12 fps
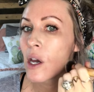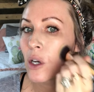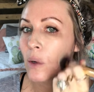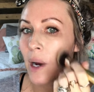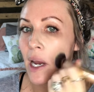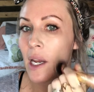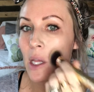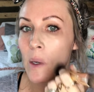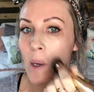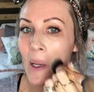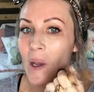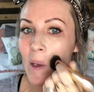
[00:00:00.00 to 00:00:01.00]
great. You
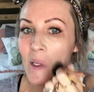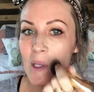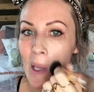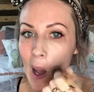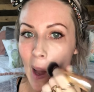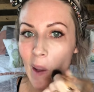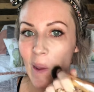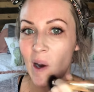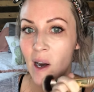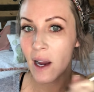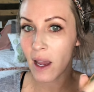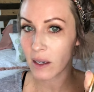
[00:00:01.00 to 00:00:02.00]
can use the
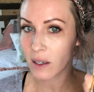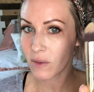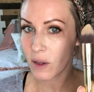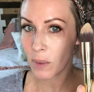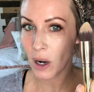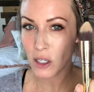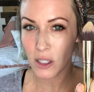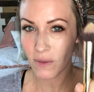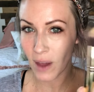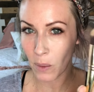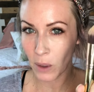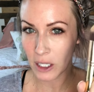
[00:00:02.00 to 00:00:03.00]
other end of the brush if
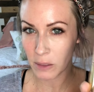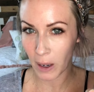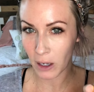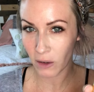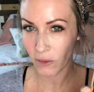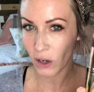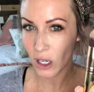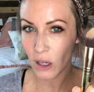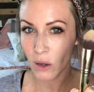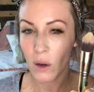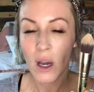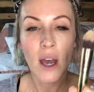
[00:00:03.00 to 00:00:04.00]
that works better for
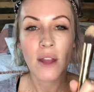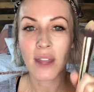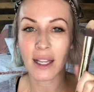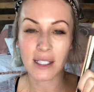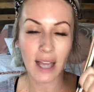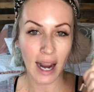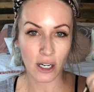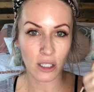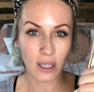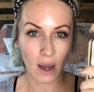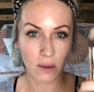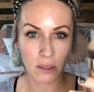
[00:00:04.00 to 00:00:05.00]
you. That's actually
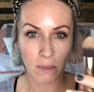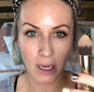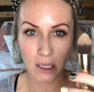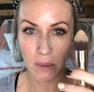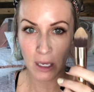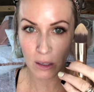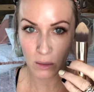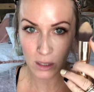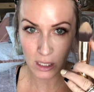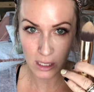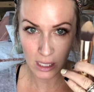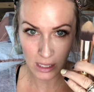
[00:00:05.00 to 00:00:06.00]
how it's made to be used,
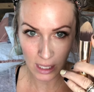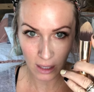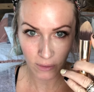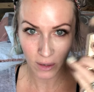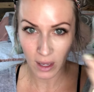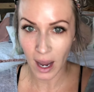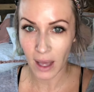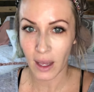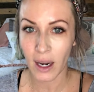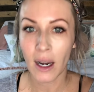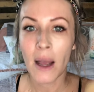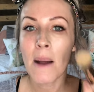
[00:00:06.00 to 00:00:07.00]
is this end for the
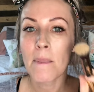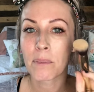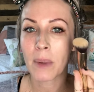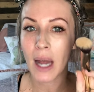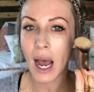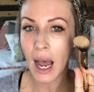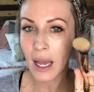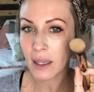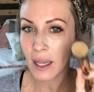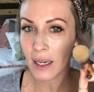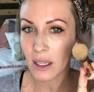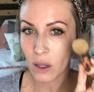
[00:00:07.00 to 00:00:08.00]
highlight, but I
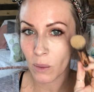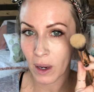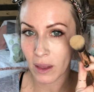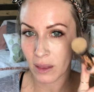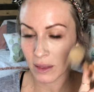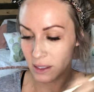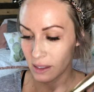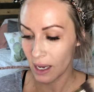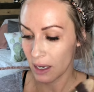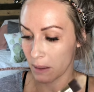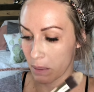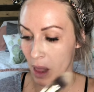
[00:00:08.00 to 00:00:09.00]
like the way that this
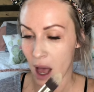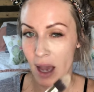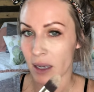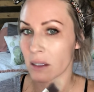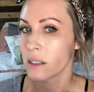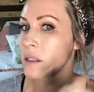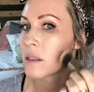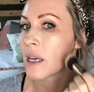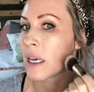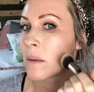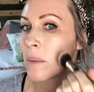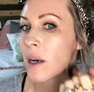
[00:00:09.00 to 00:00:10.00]
end applies
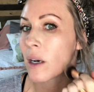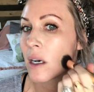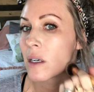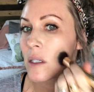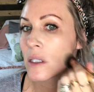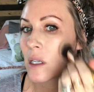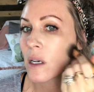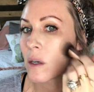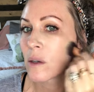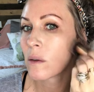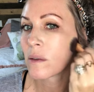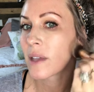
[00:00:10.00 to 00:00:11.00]
it better.
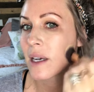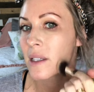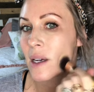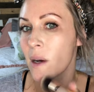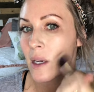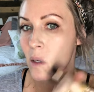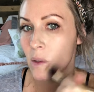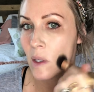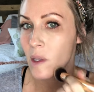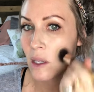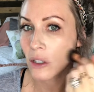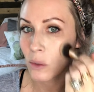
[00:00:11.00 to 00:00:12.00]
So that's how I use
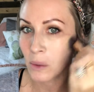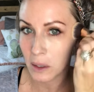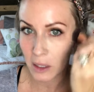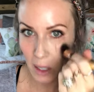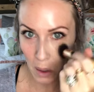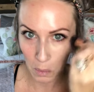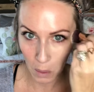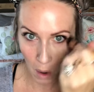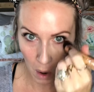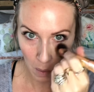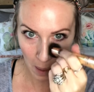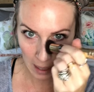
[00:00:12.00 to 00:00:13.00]
it. There's really no
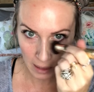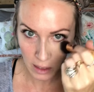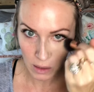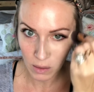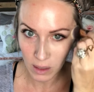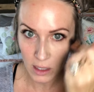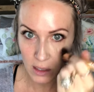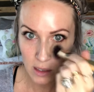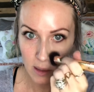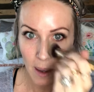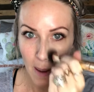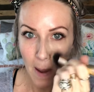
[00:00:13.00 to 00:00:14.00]
wrong way to do this.